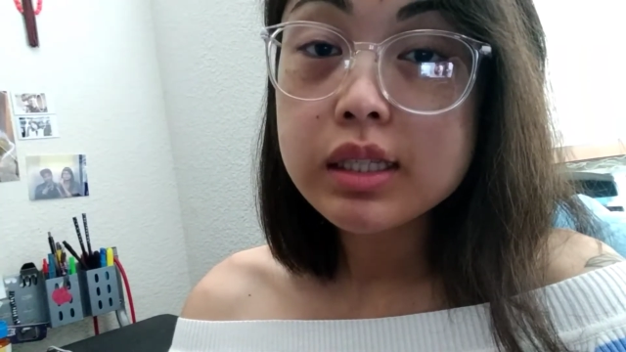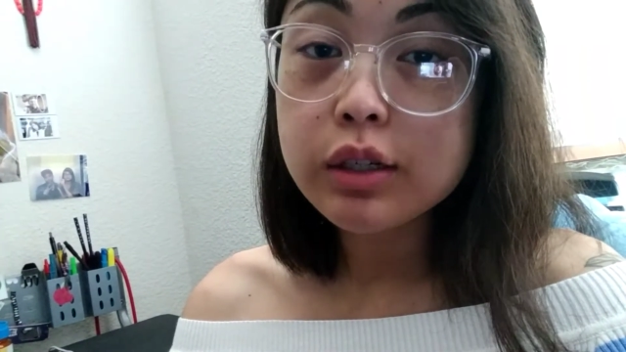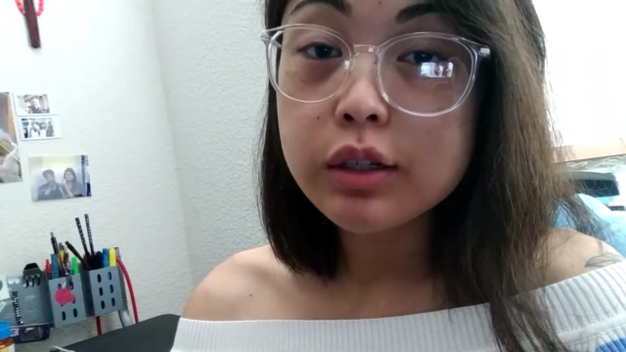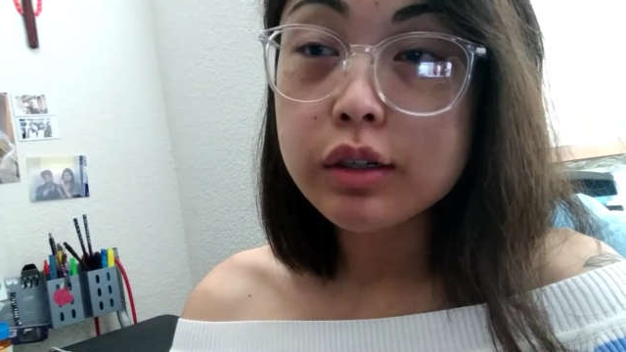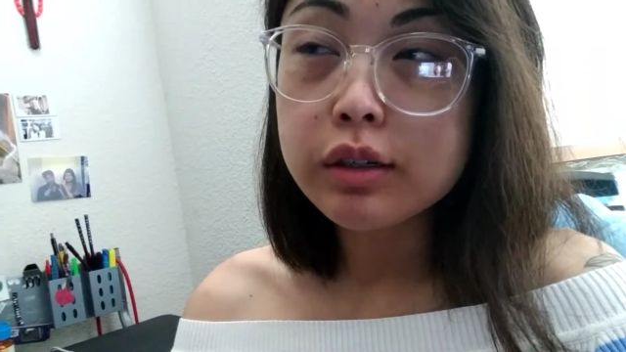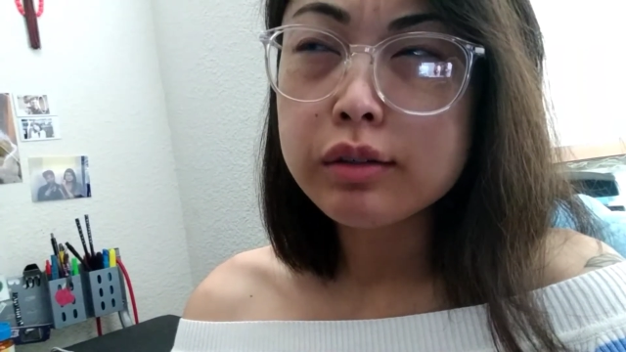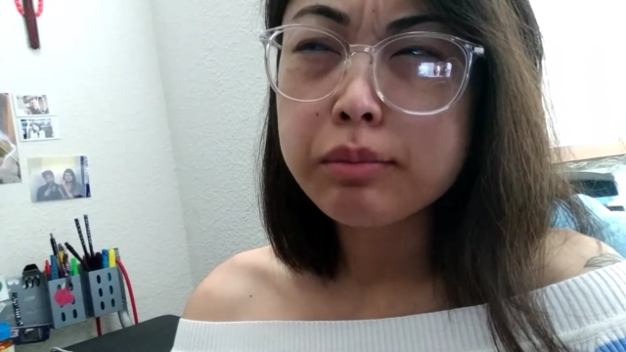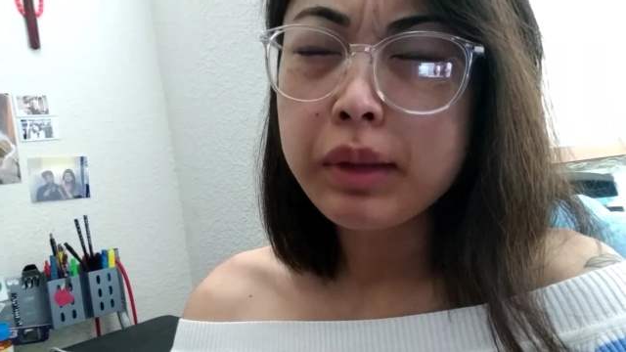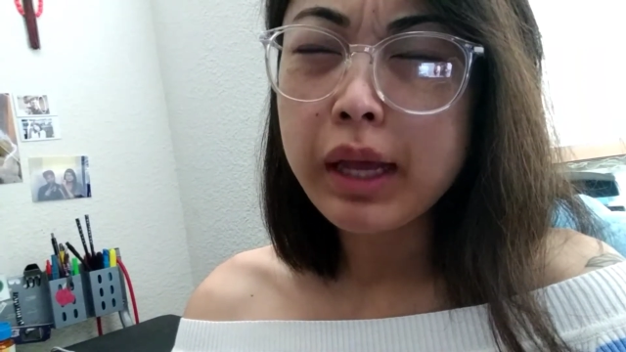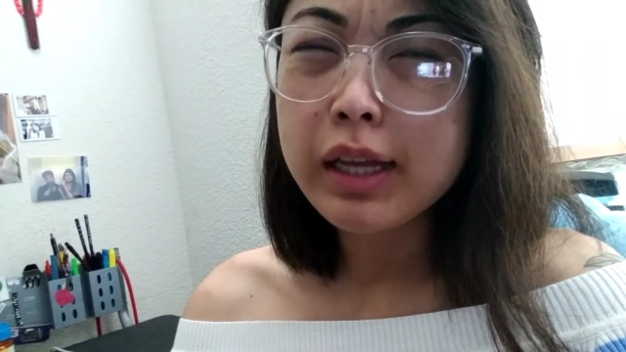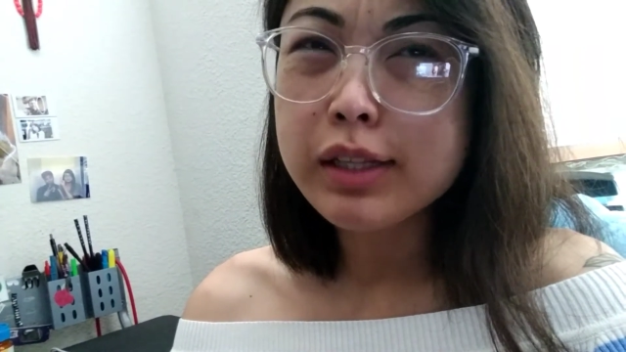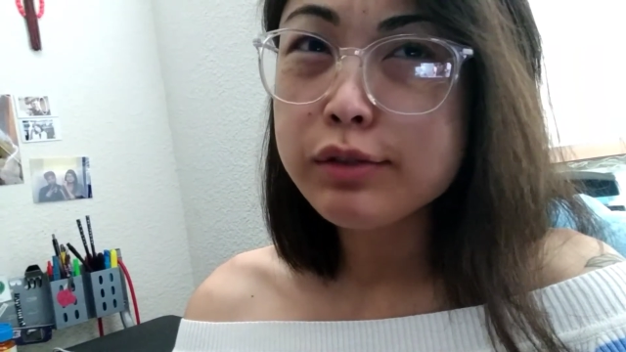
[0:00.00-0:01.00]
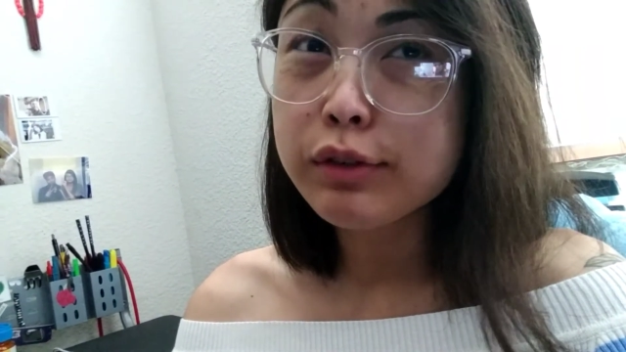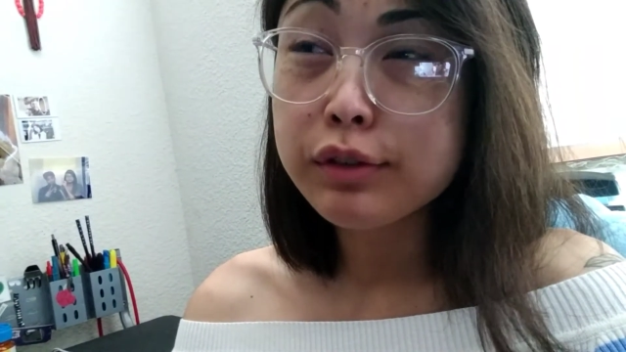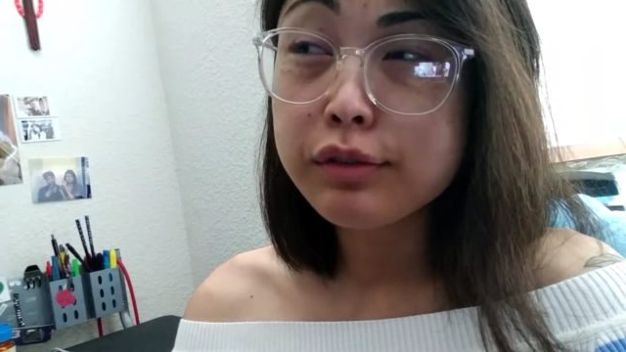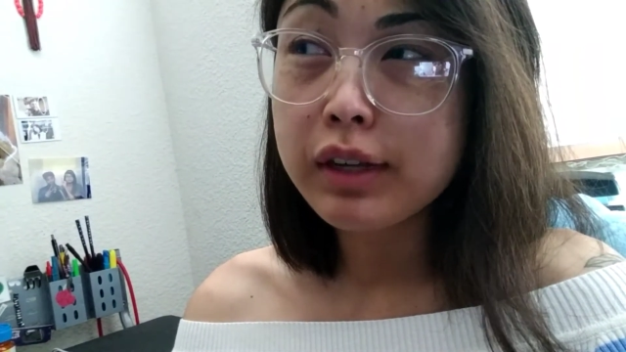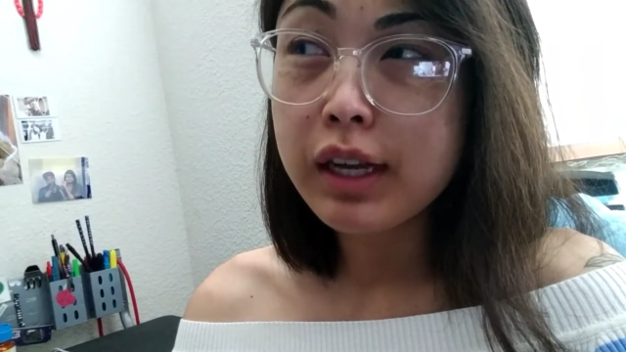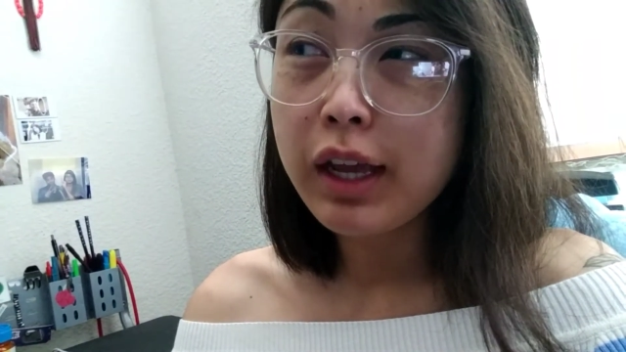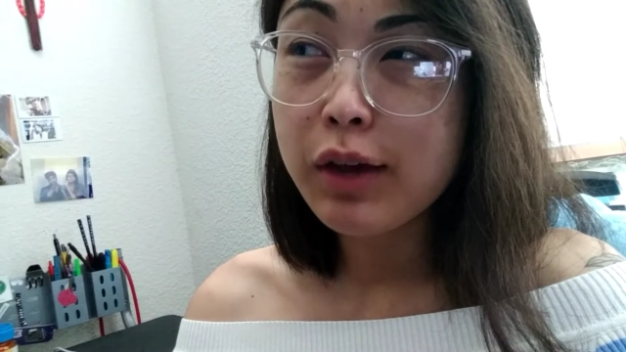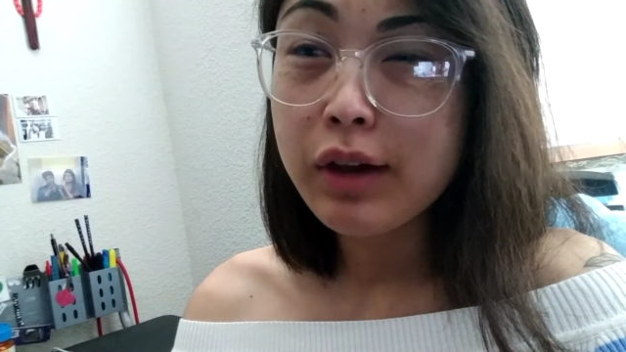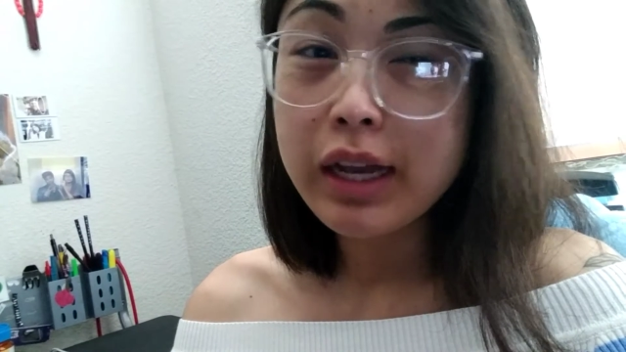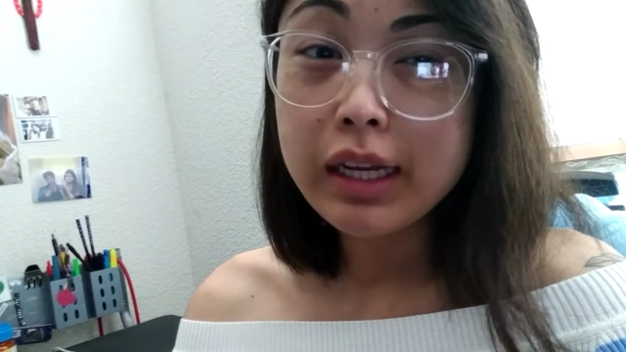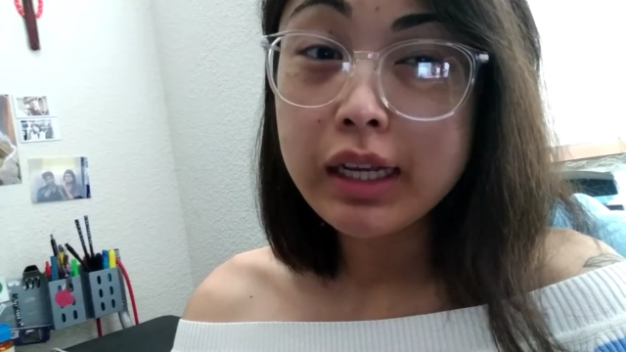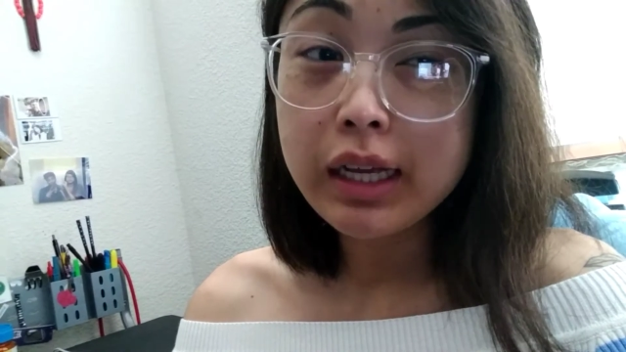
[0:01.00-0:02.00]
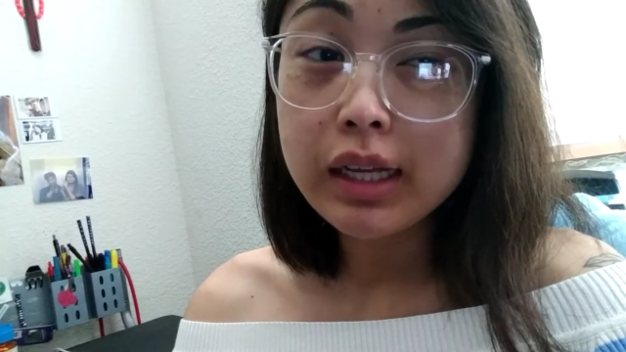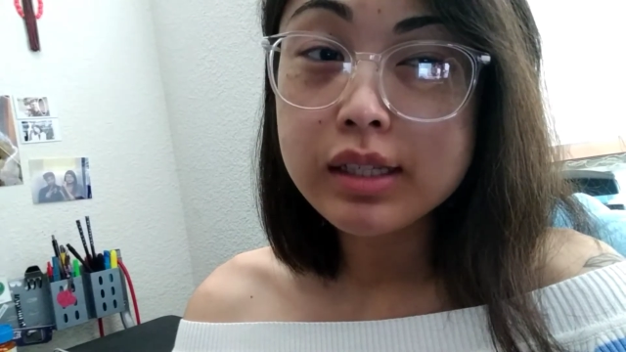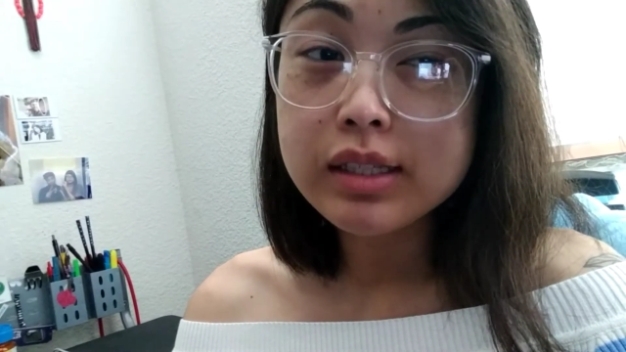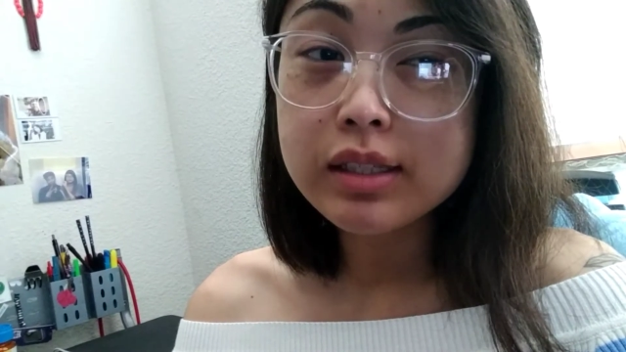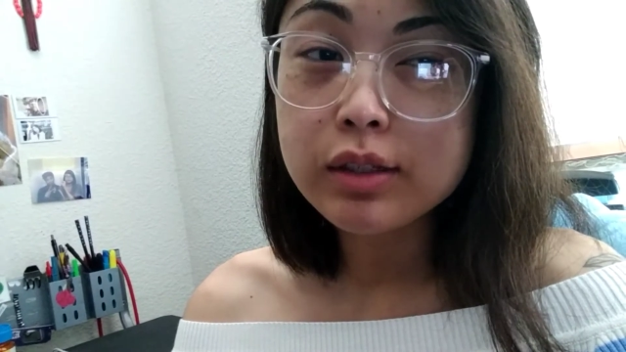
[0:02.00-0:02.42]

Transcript: or plans for video ideas,